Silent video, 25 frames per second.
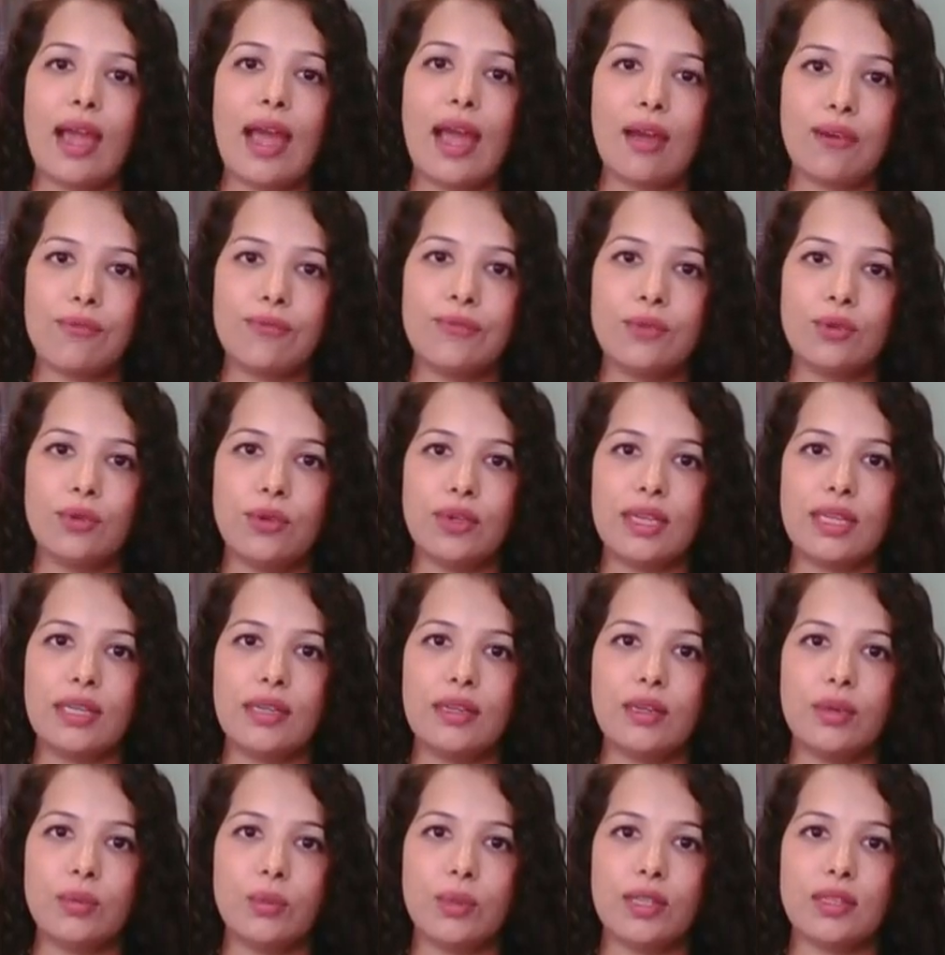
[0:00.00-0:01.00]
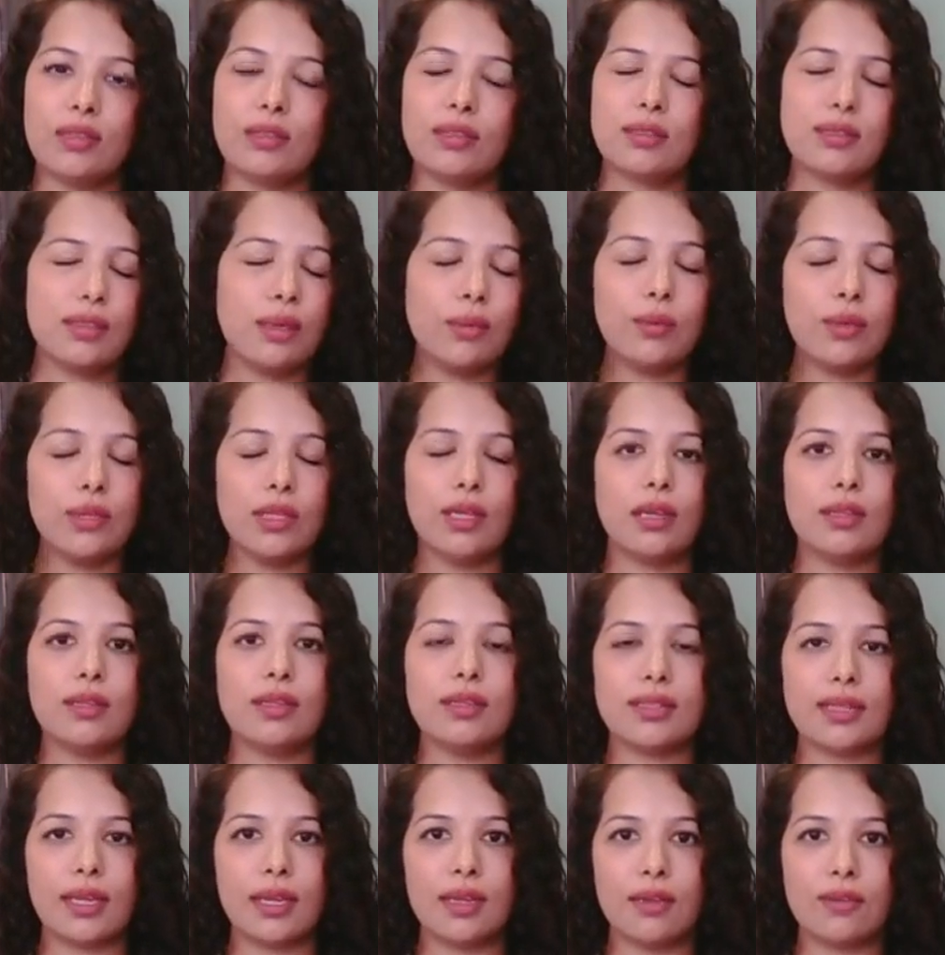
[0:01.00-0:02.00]
have to deal with some of the
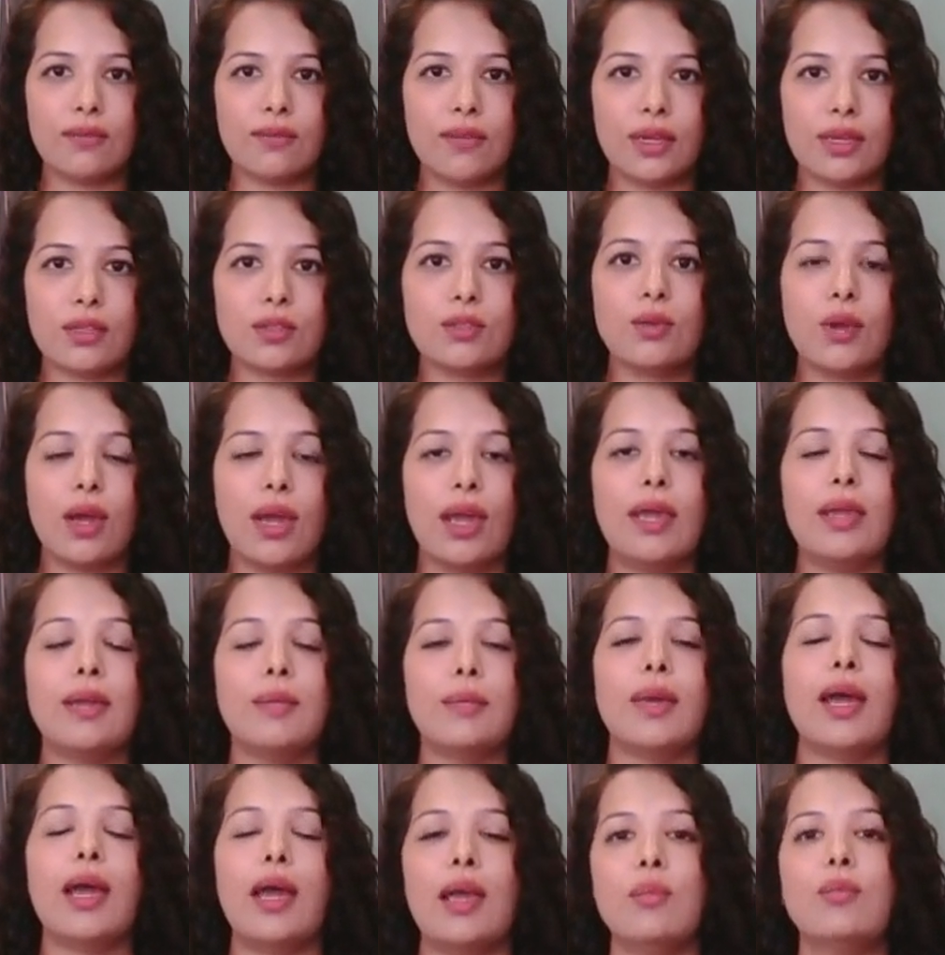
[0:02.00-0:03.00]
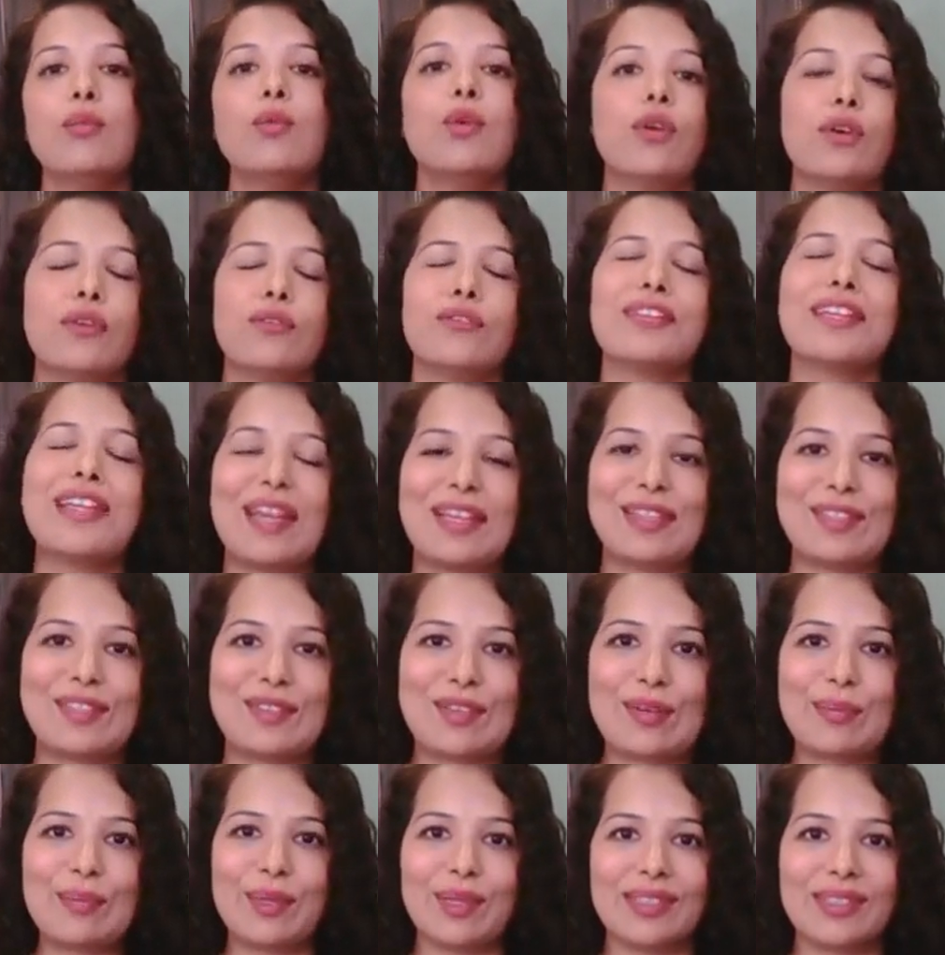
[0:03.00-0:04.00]
other side effects. So I'm more of a
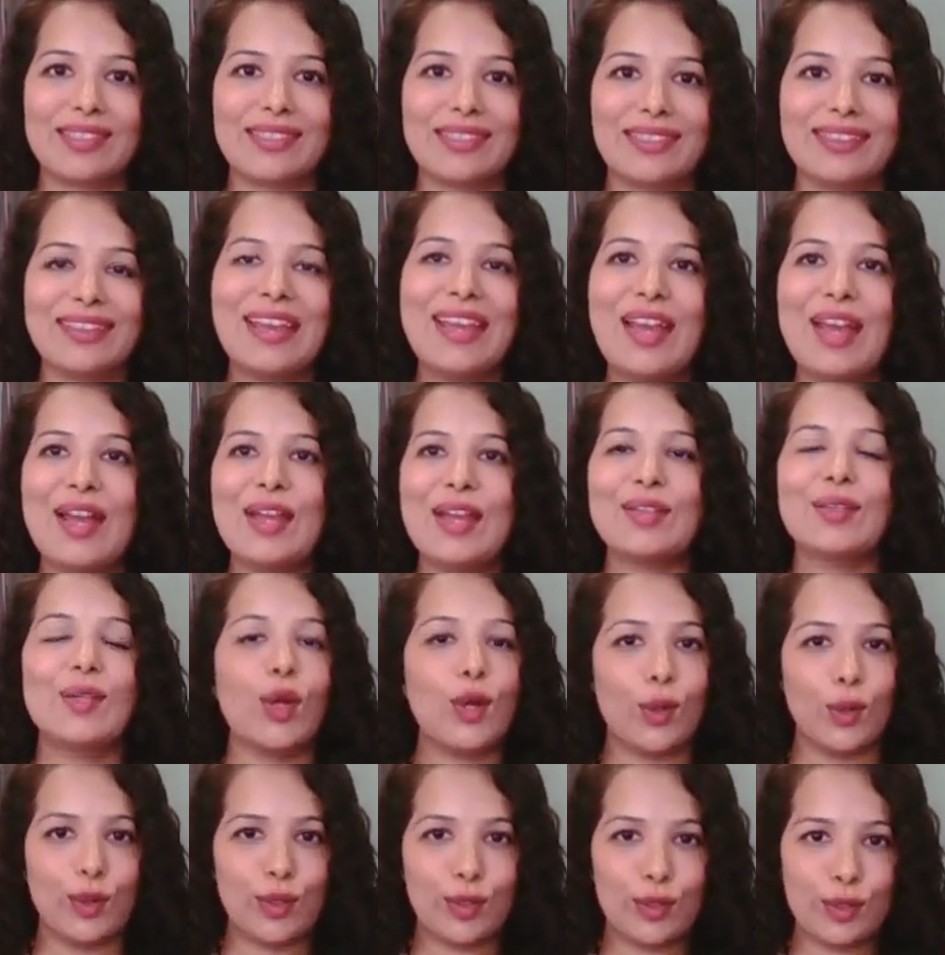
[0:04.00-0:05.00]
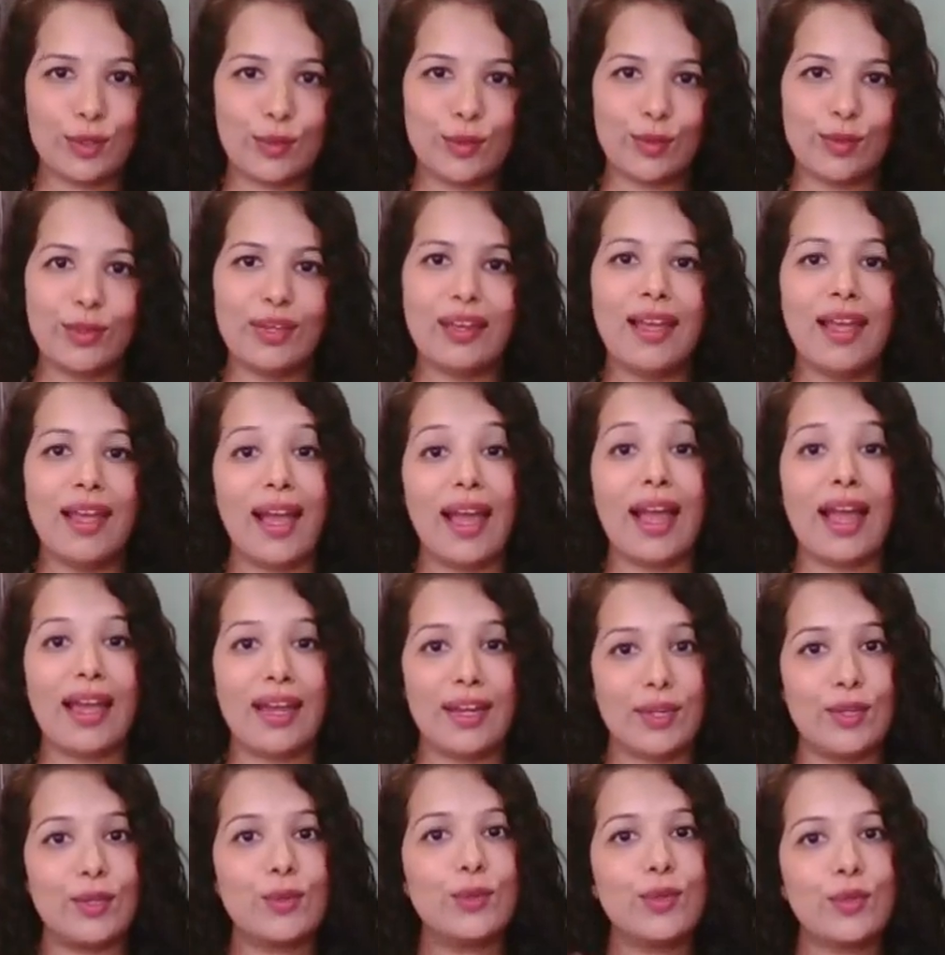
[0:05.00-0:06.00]
natural person, not old school.
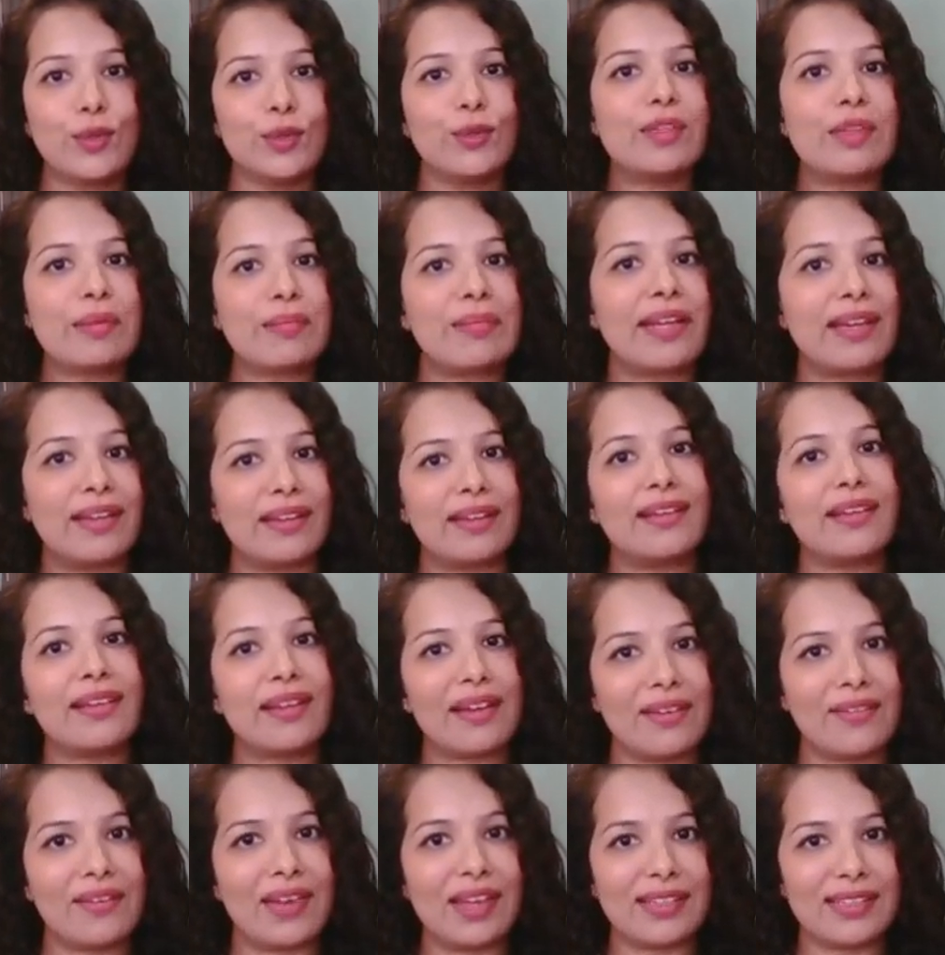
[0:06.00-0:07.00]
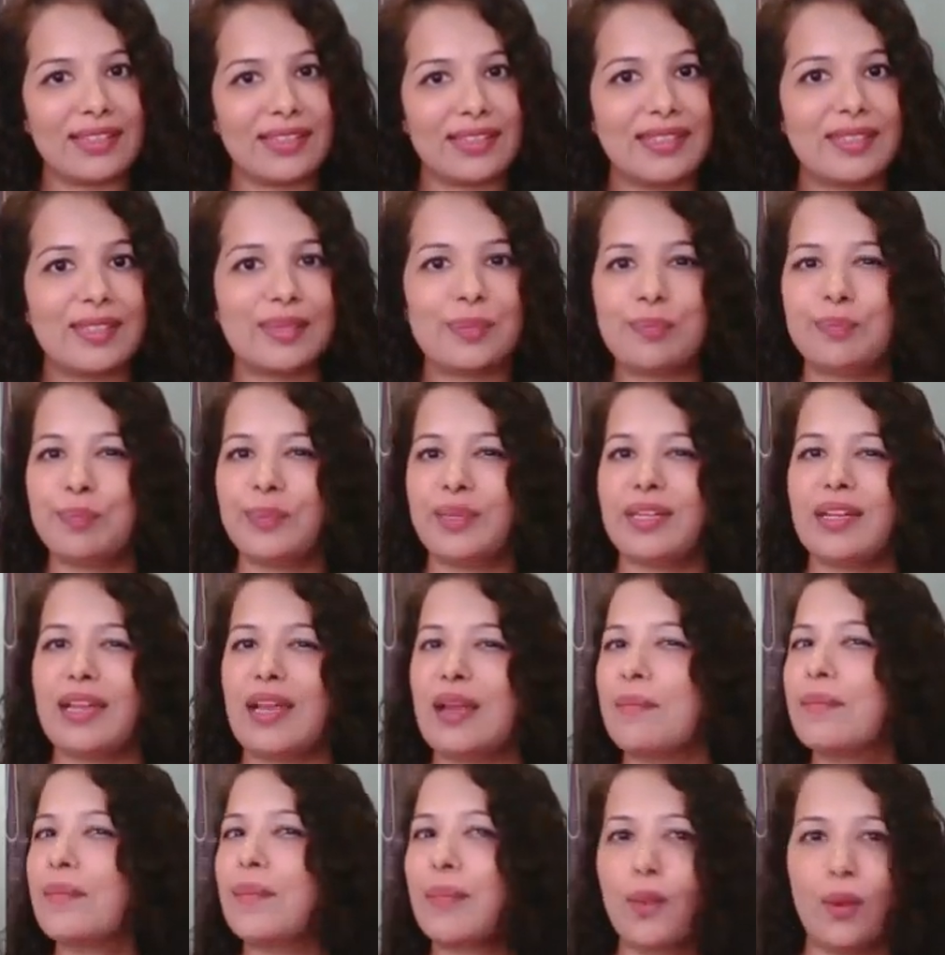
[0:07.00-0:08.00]
I do the medical advances, but
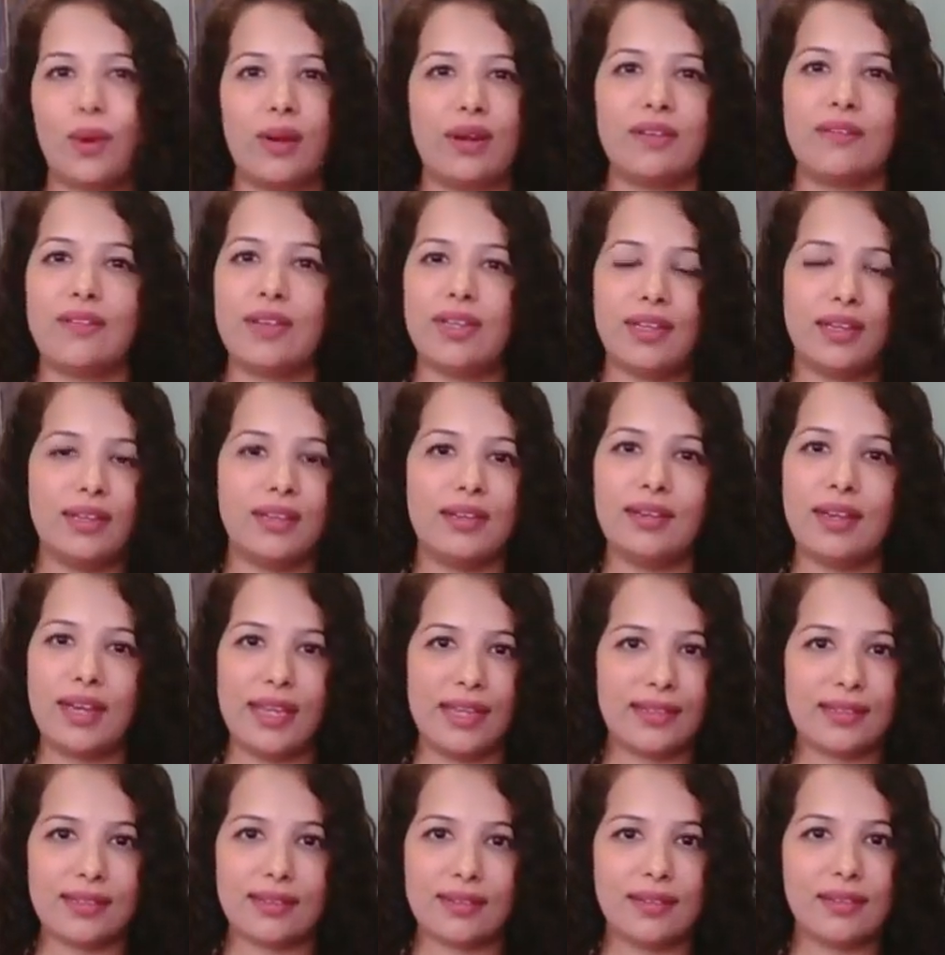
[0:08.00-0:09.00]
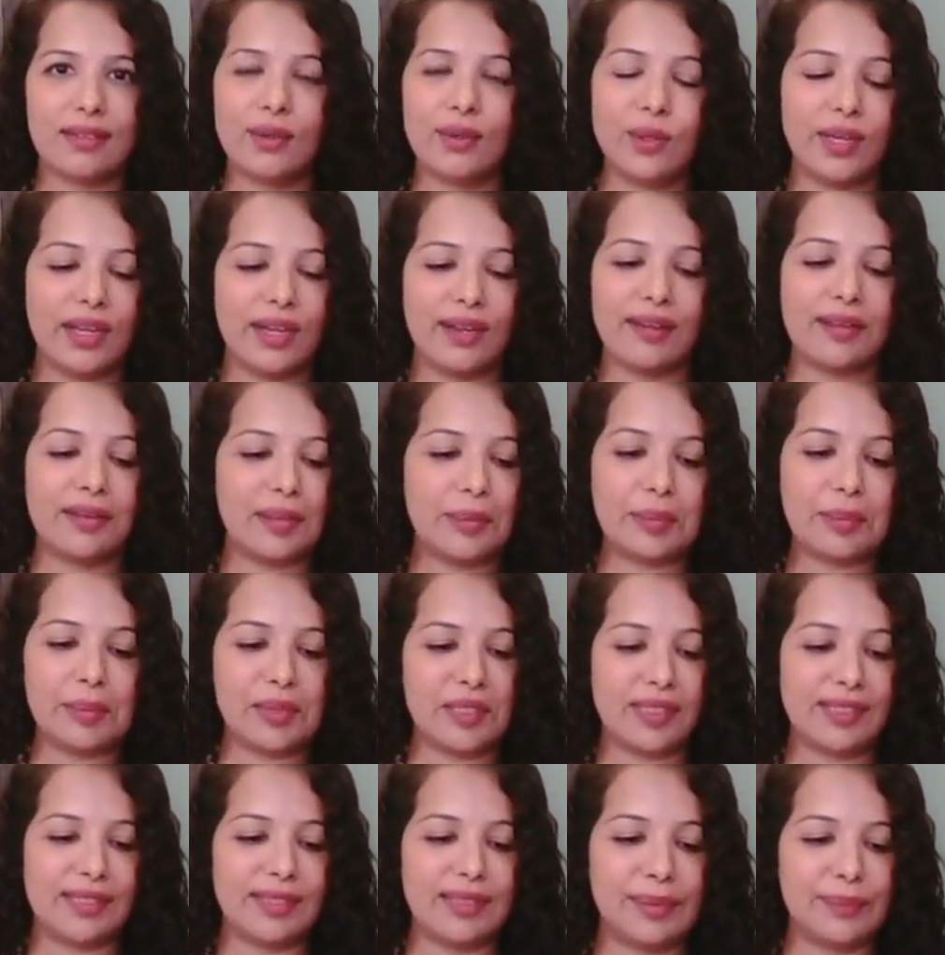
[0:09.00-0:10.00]
I'm not a very laser oriented
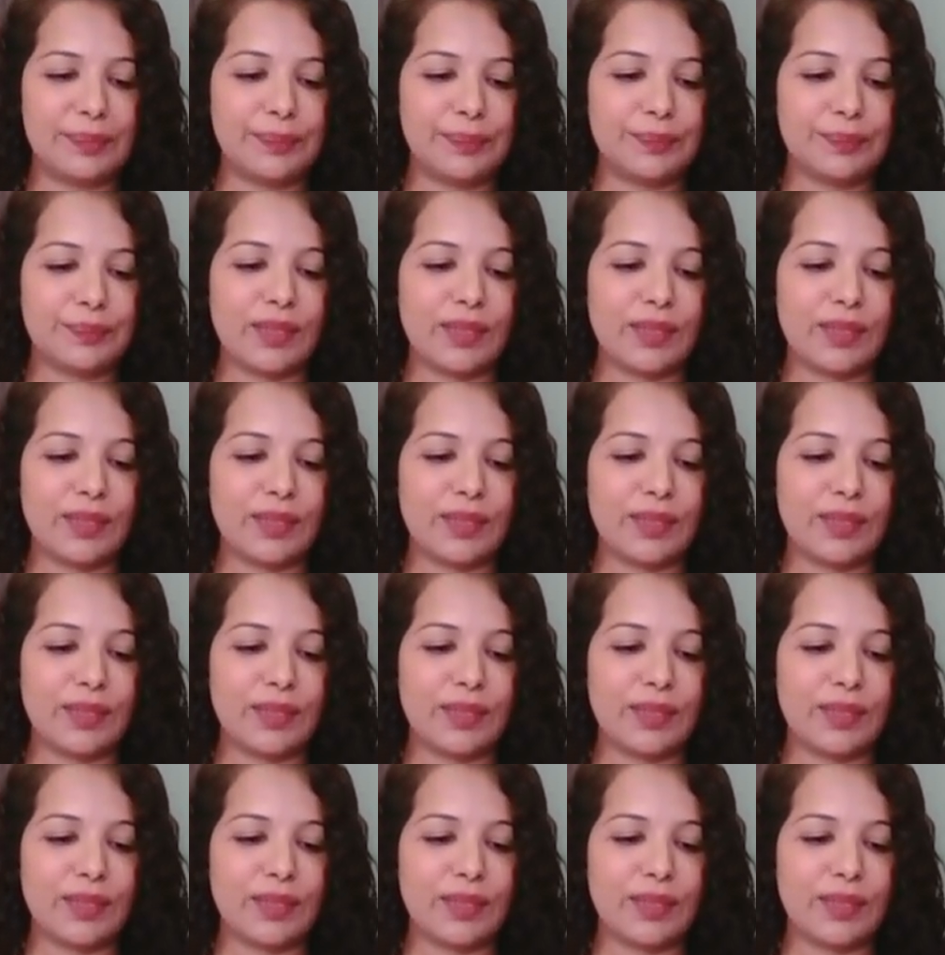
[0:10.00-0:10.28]
person.